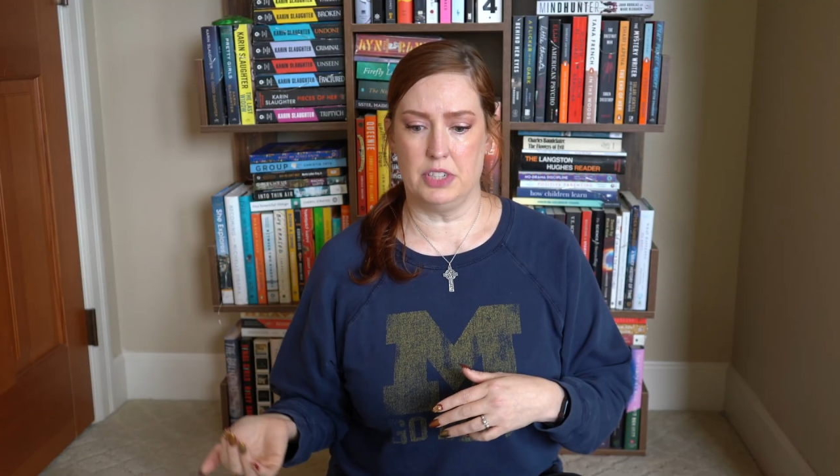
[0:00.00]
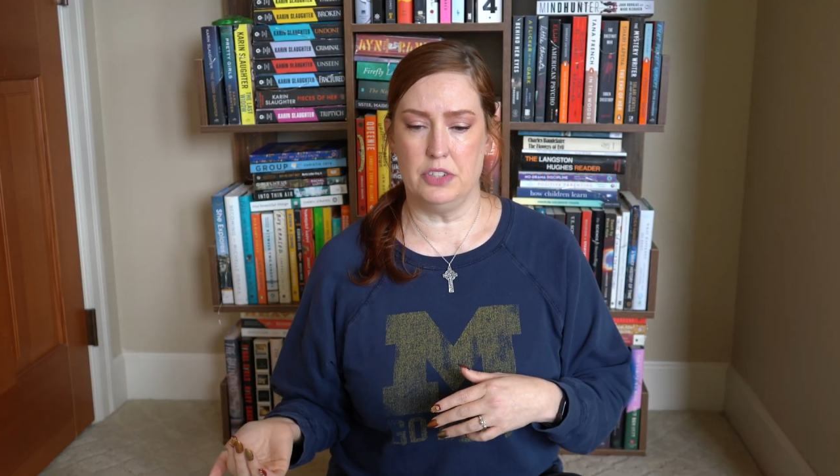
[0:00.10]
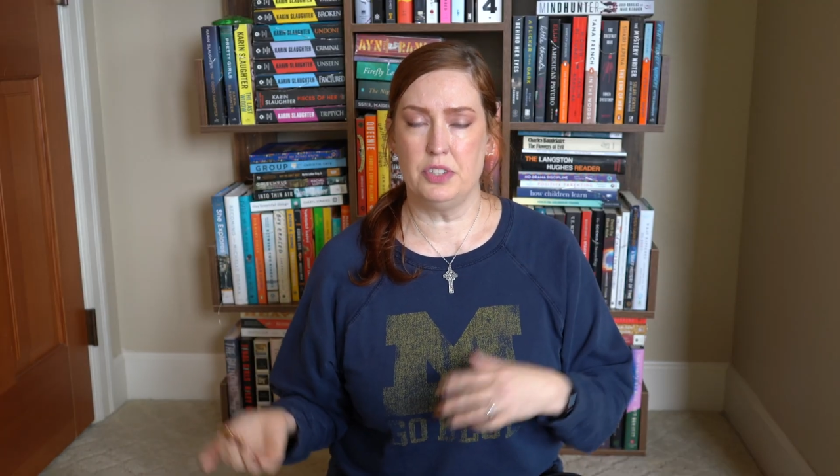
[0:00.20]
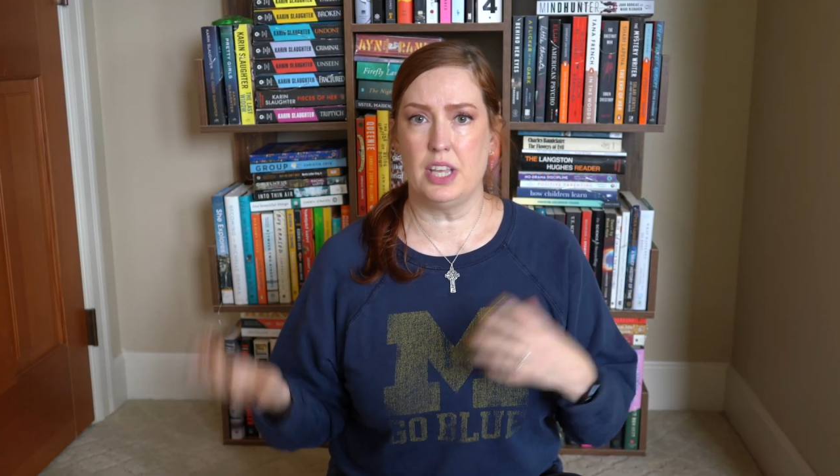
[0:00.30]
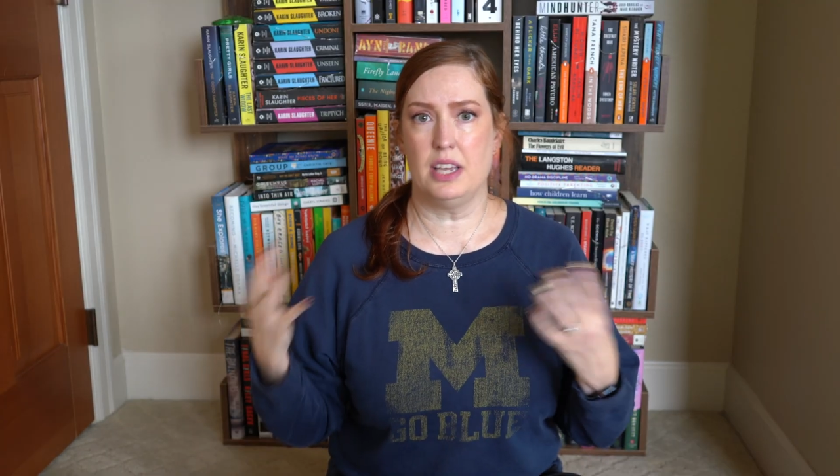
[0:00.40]

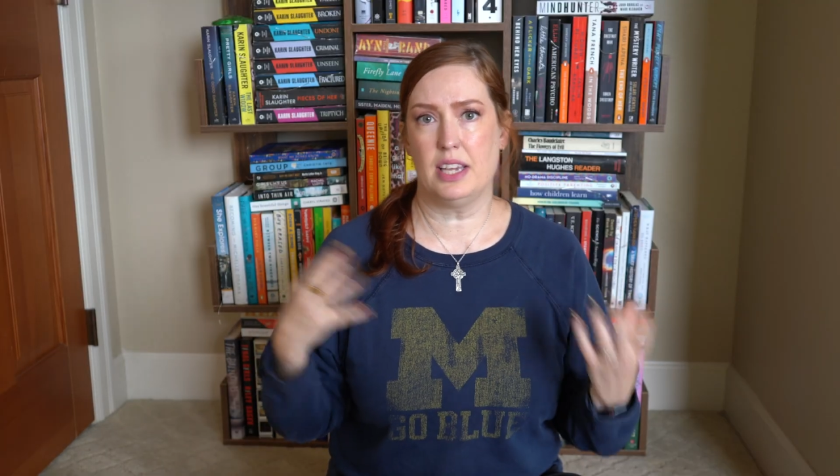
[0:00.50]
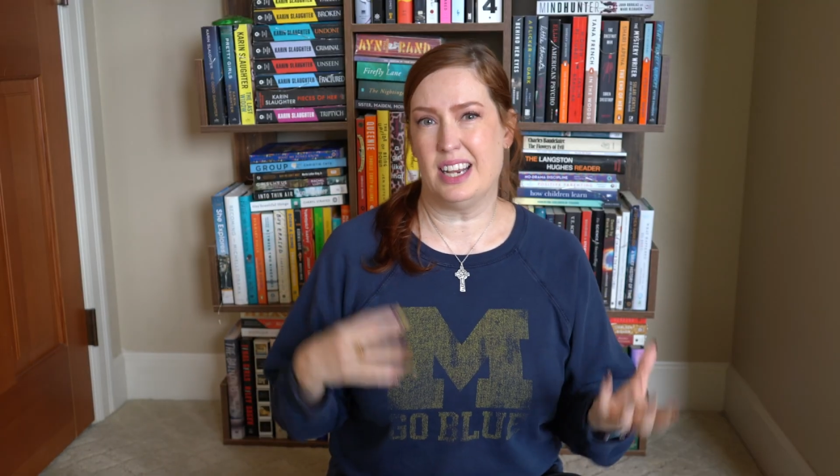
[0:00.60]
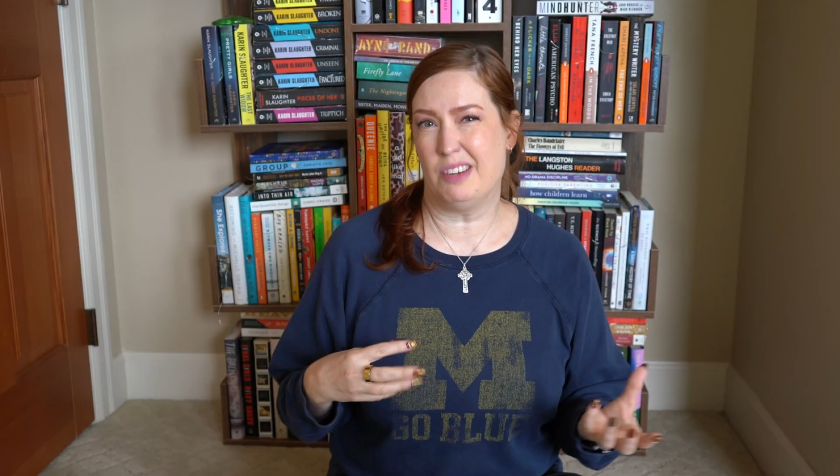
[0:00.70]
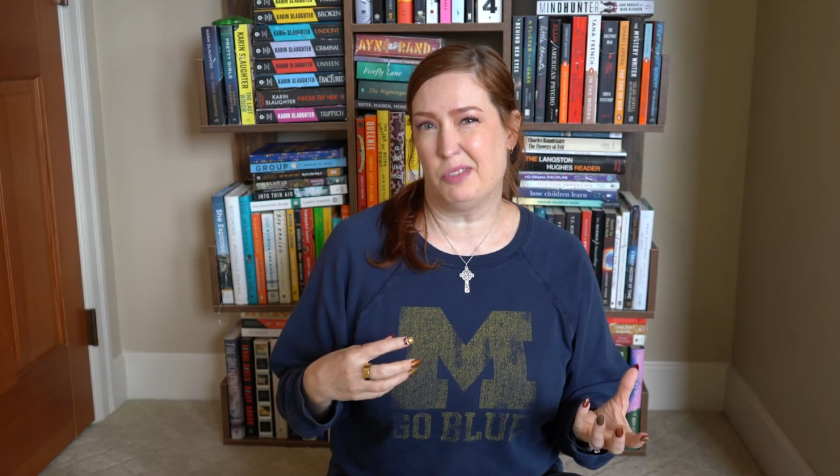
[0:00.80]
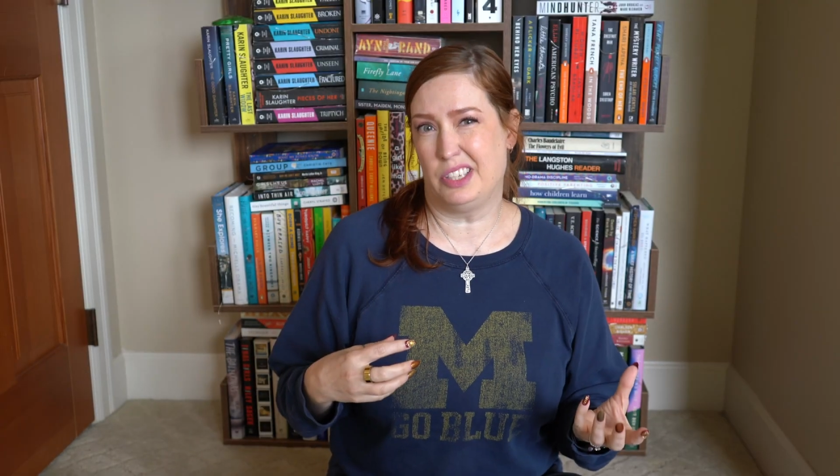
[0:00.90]
using and
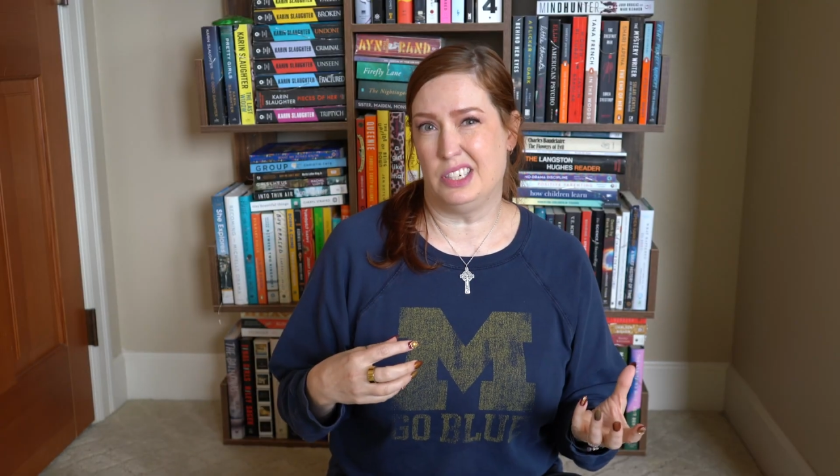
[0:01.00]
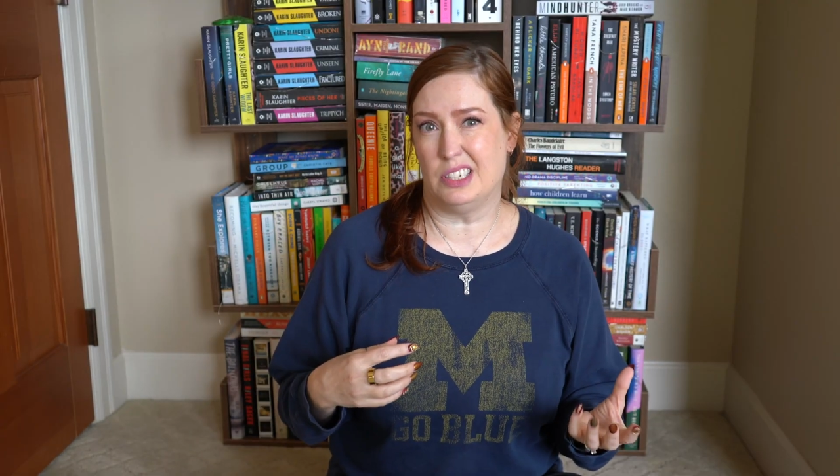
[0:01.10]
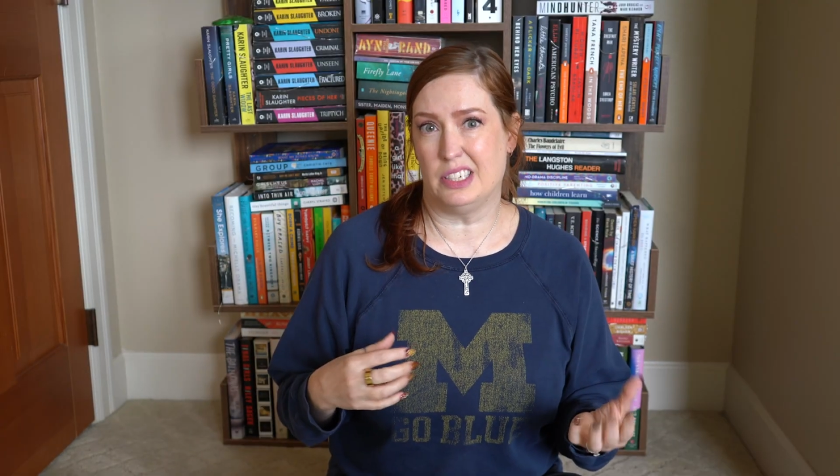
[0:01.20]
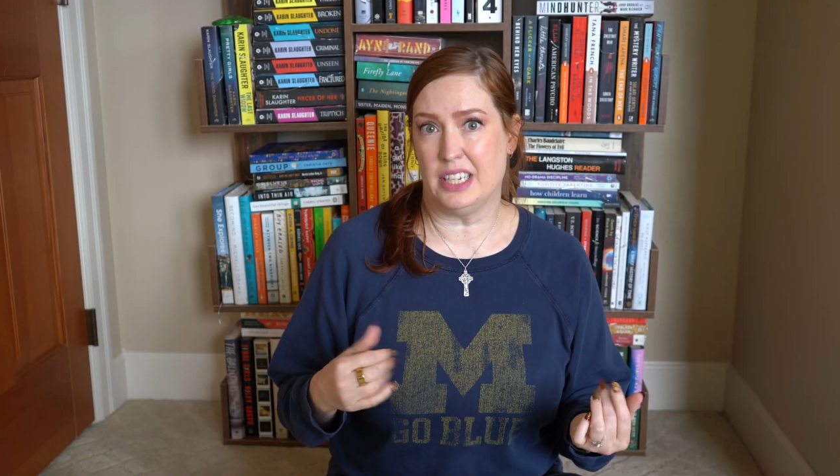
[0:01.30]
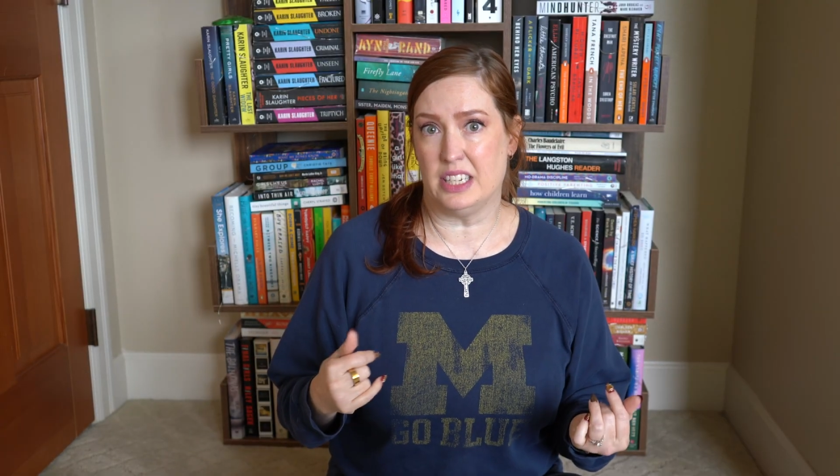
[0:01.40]
I really
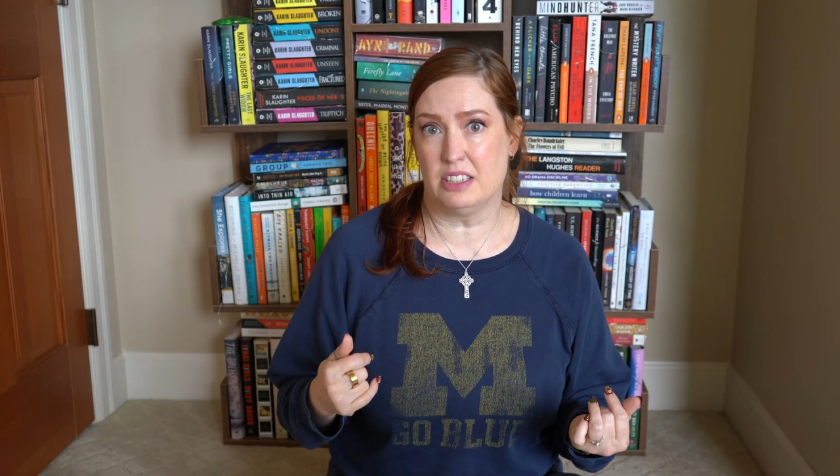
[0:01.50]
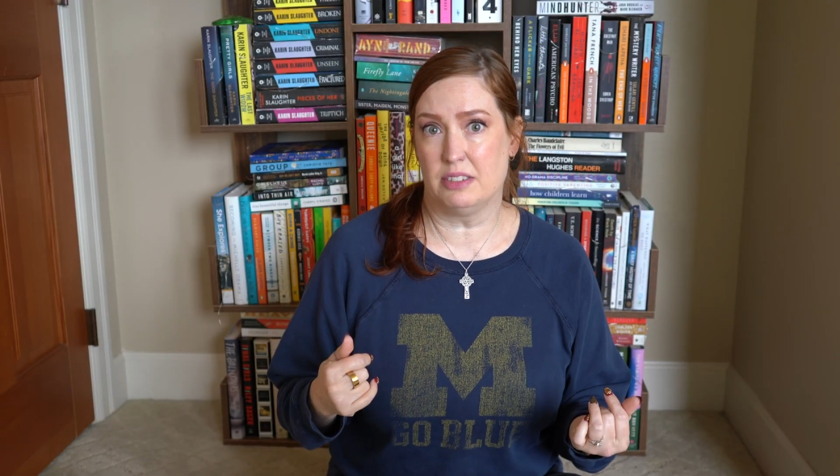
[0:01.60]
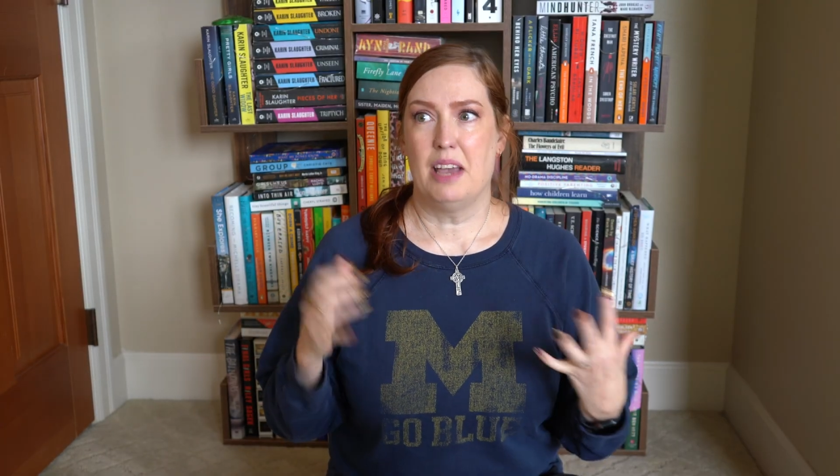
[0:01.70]
didn't need.